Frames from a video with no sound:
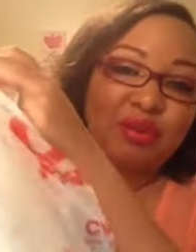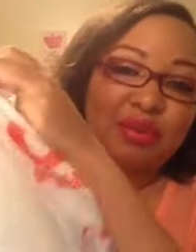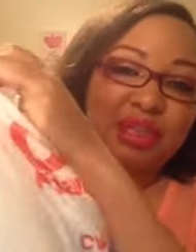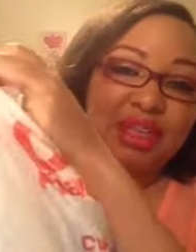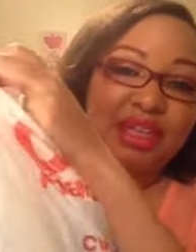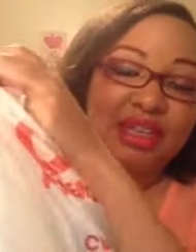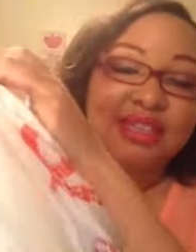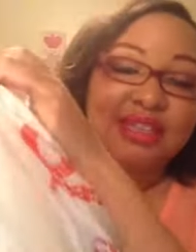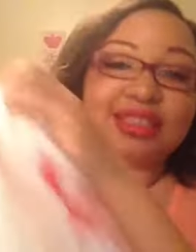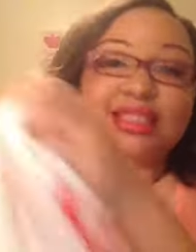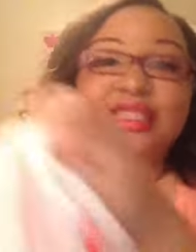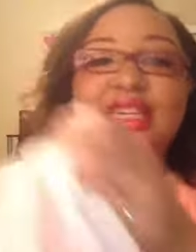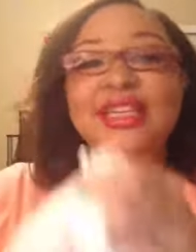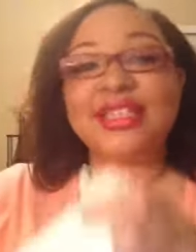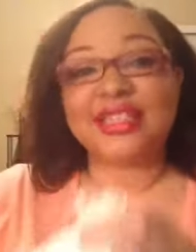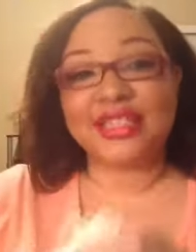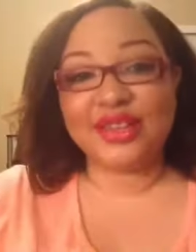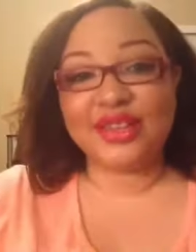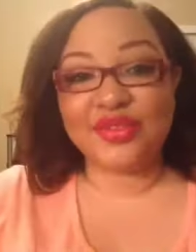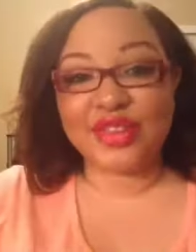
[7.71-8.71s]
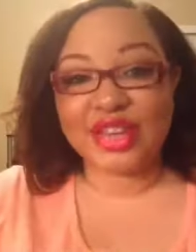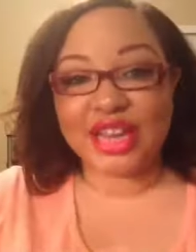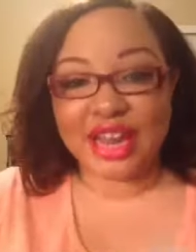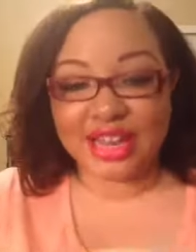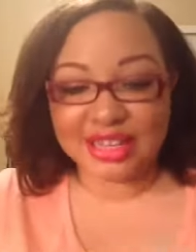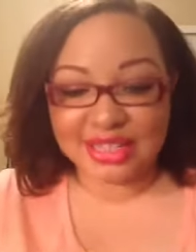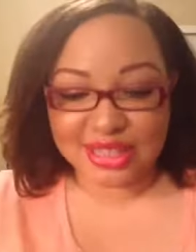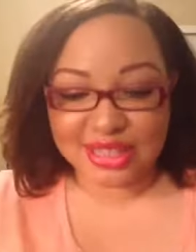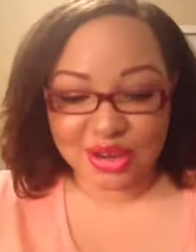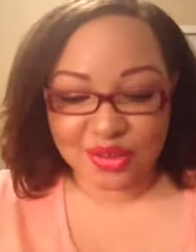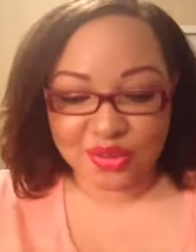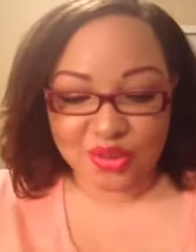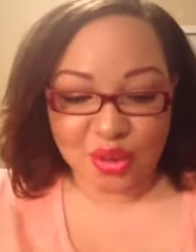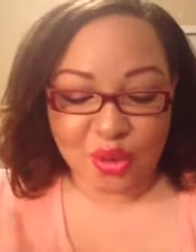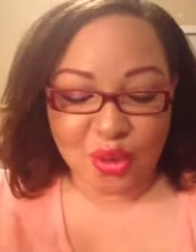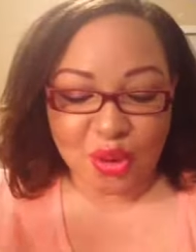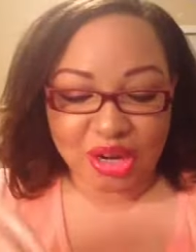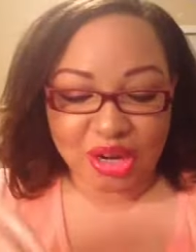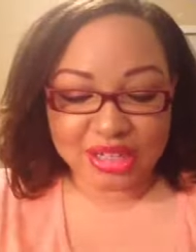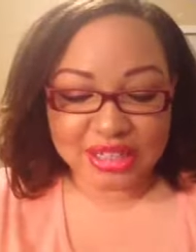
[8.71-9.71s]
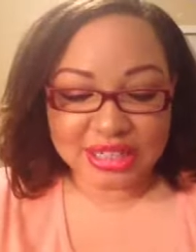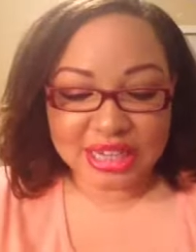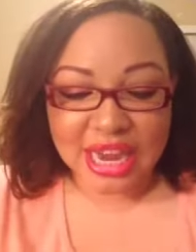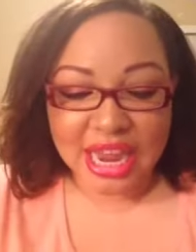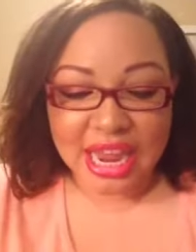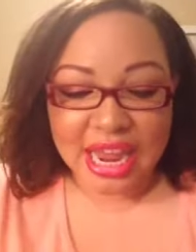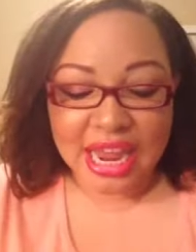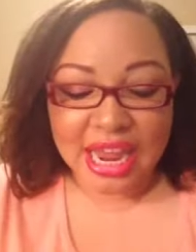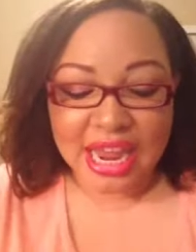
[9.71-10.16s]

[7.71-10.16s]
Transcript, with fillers: place. CVS, of course.